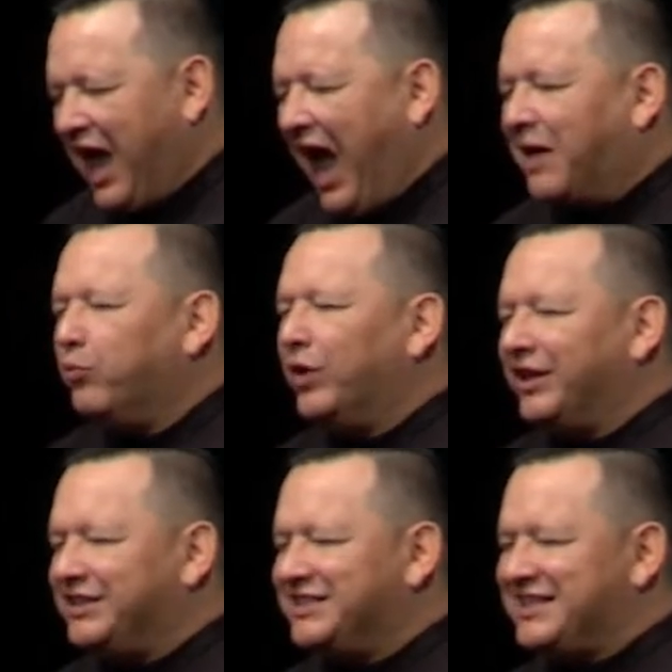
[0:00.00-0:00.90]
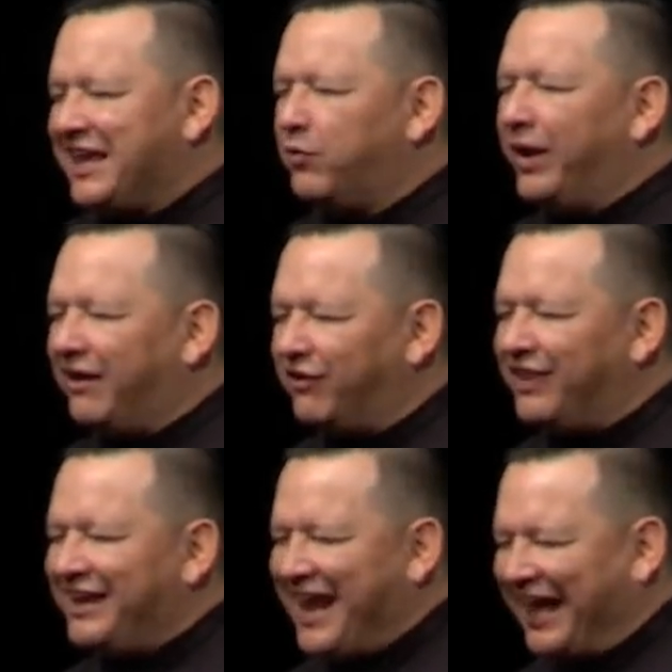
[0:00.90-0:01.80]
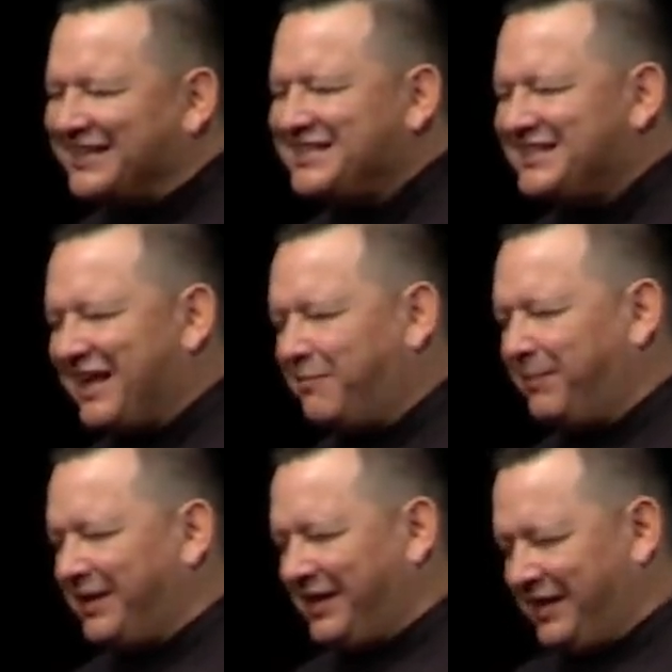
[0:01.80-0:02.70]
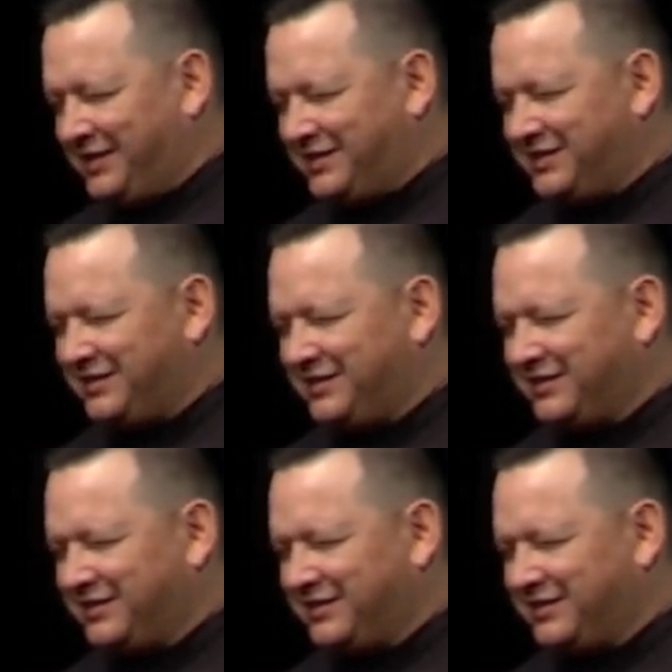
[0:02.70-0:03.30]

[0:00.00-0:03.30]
I'm willing to take whatever the next step is.